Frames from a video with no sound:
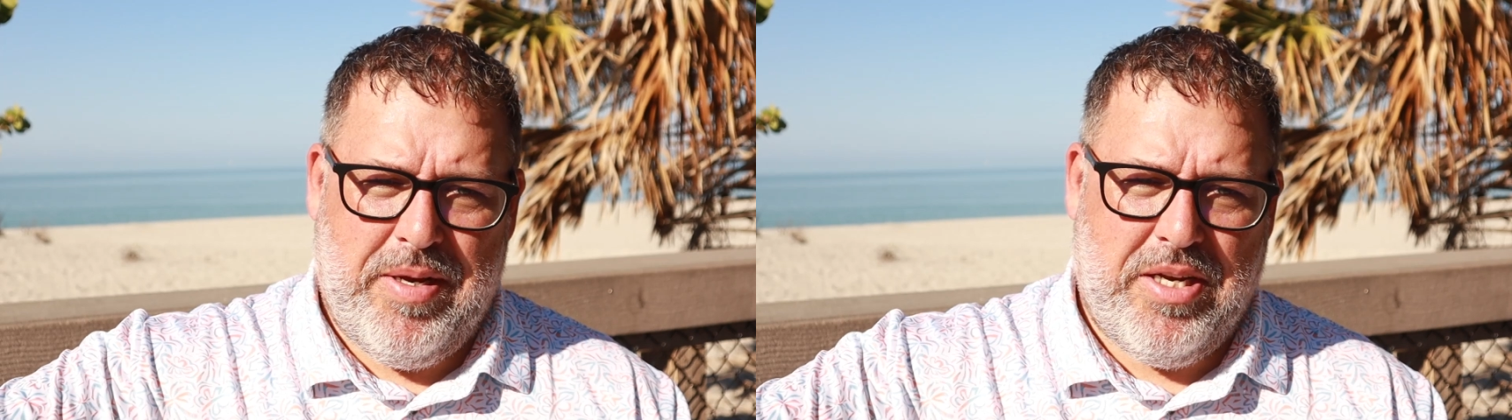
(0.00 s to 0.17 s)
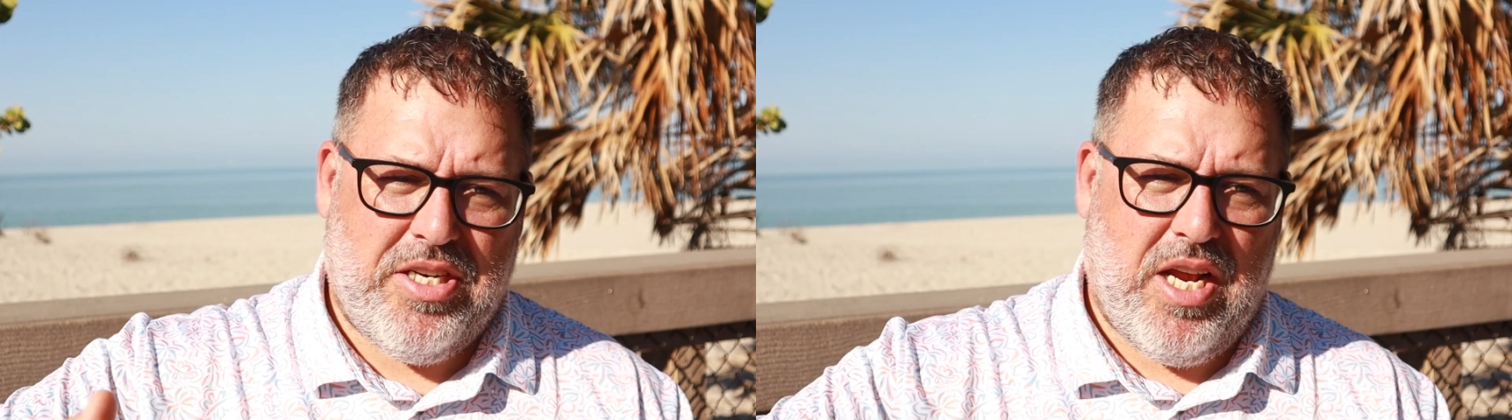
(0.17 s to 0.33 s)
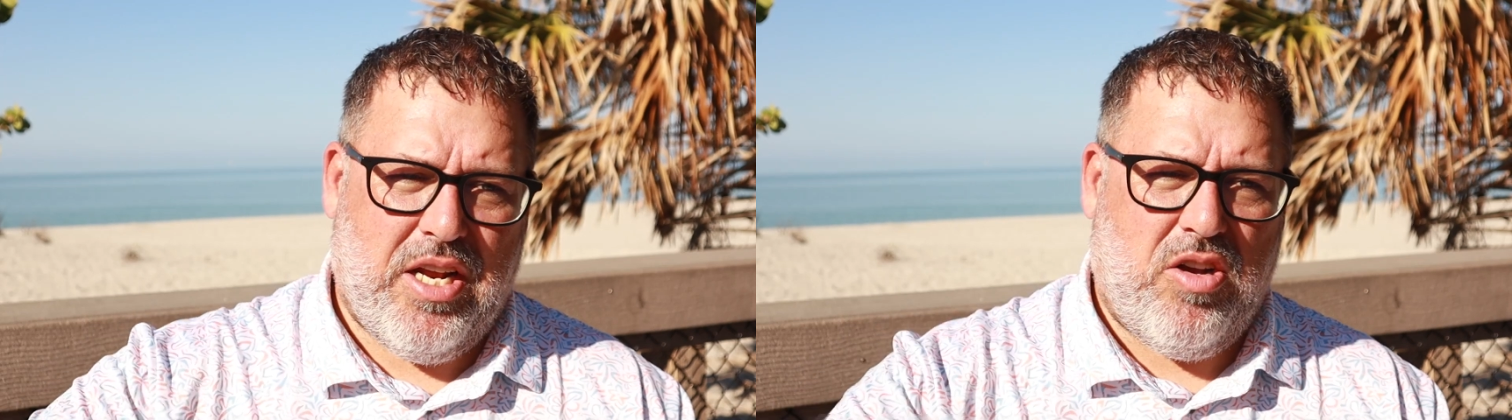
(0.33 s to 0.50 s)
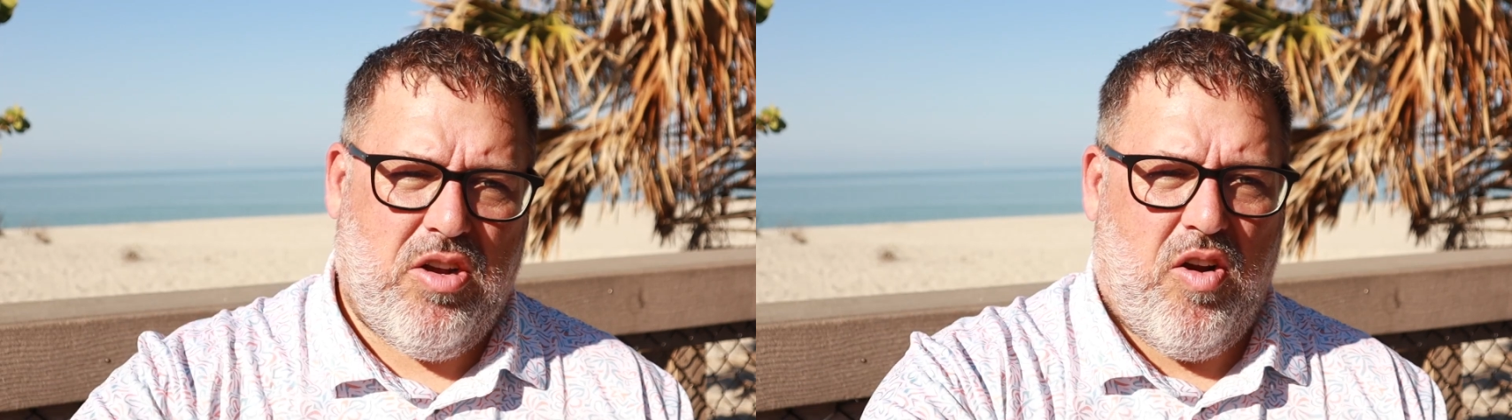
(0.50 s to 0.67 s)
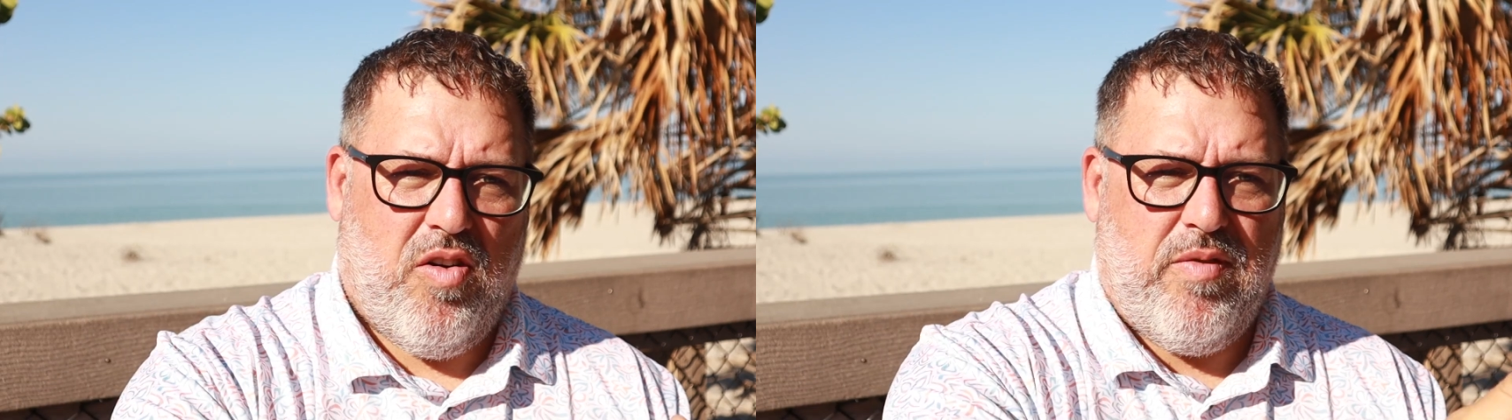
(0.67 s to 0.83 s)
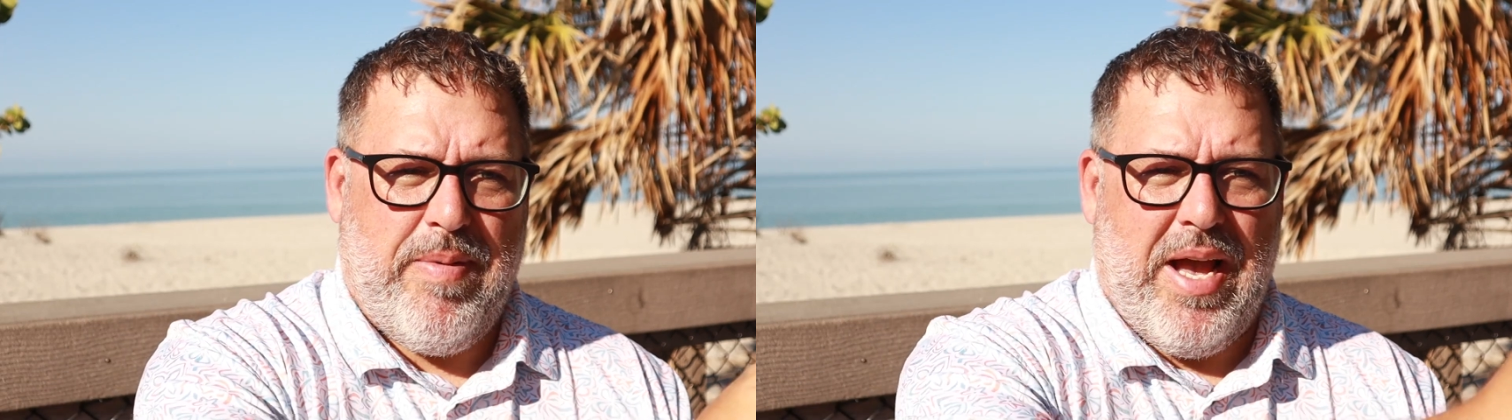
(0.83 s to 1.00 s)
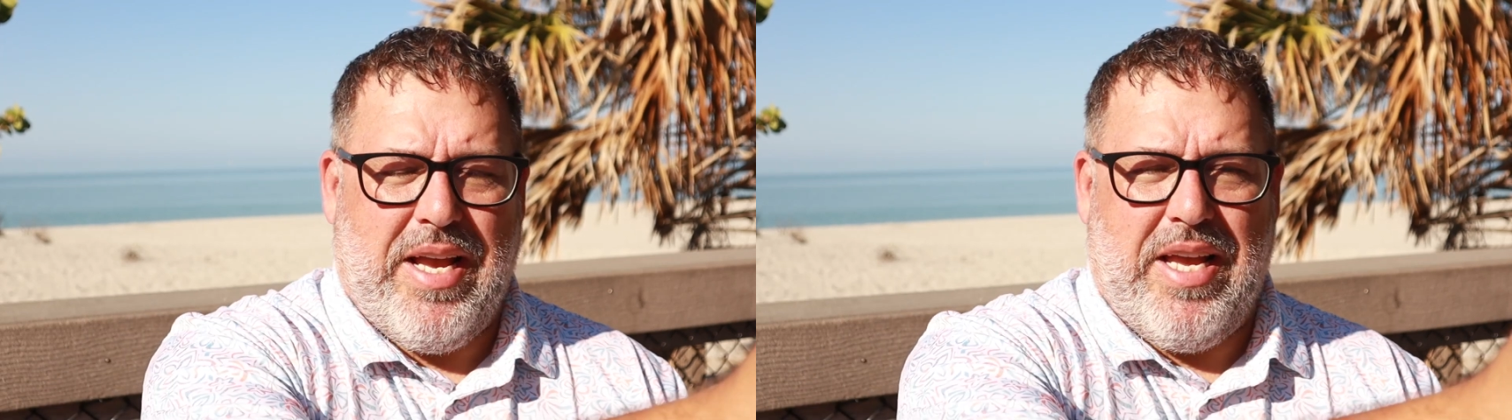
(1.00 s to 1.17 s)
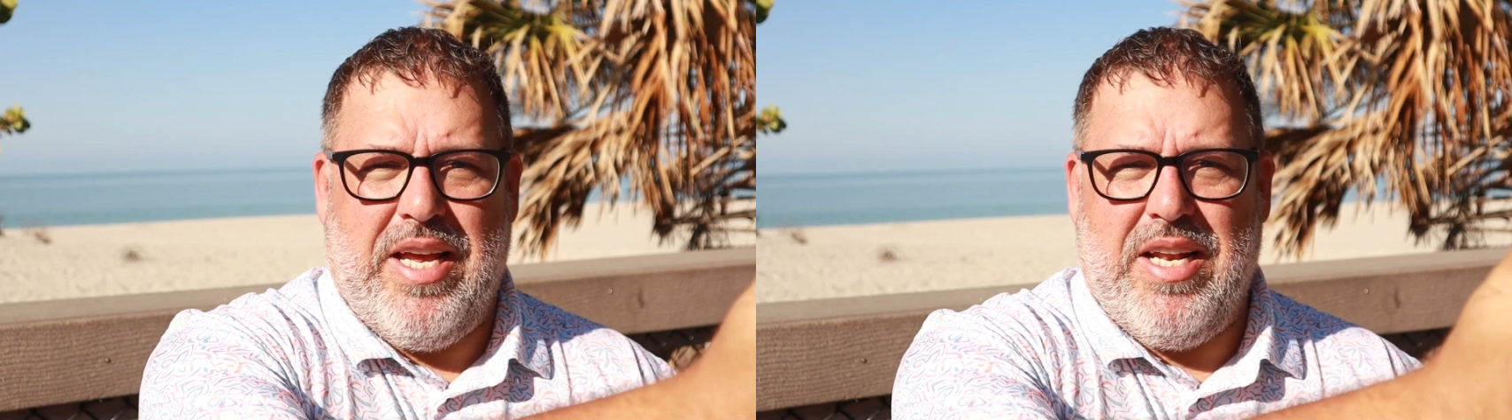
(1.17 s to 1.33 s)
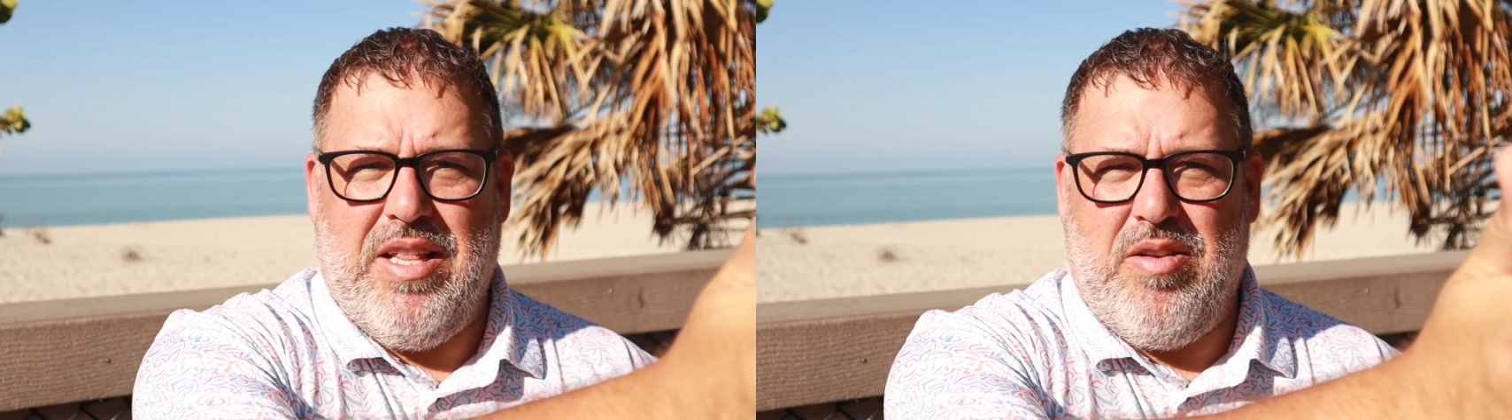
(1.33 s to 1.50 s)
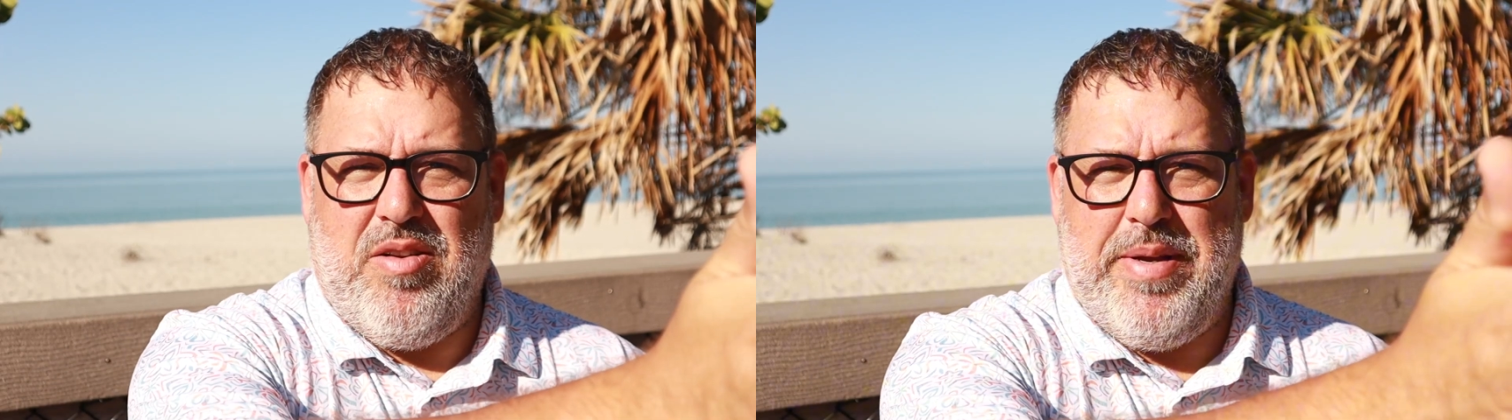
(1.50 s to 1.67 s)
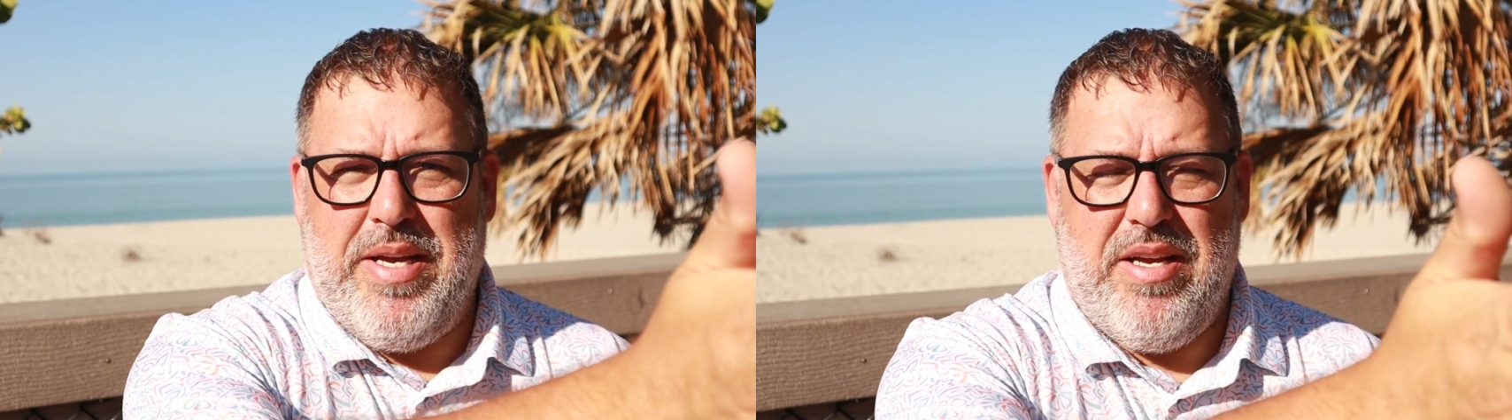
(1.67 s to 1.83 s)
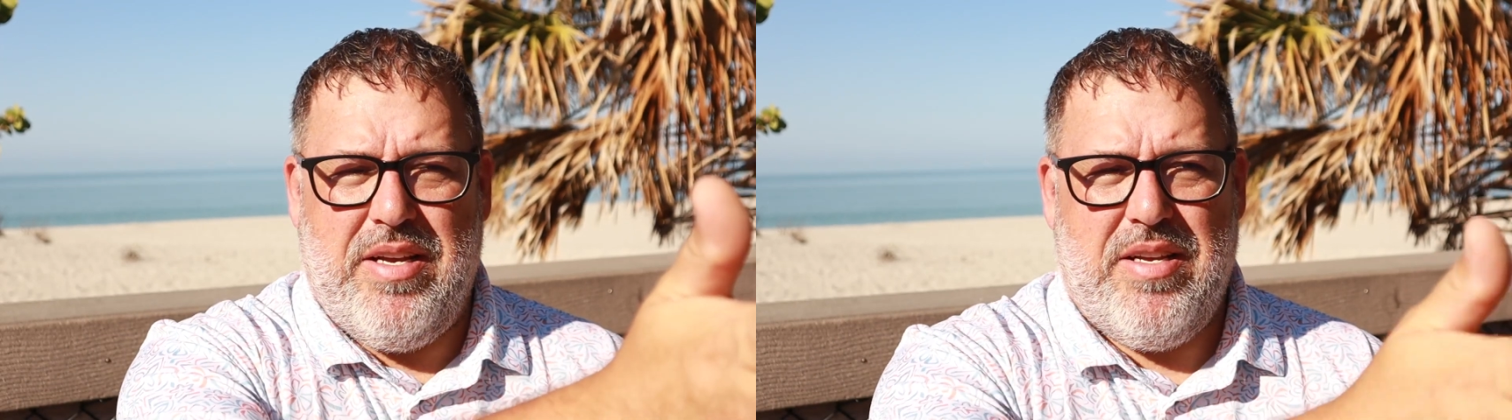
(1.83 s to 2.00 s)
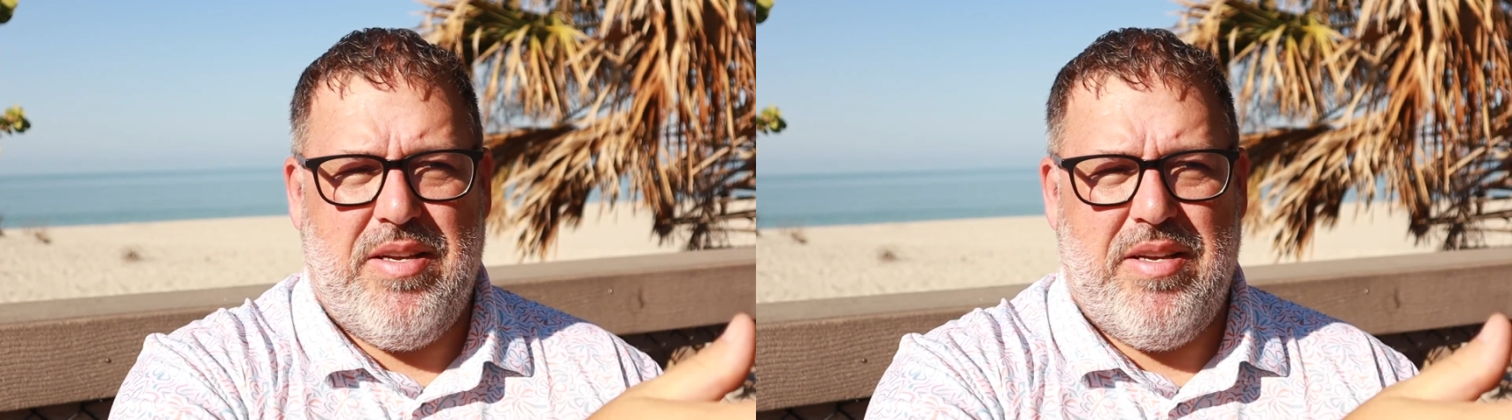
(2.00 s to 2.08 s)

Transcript: beach kind of carved back in a little bit.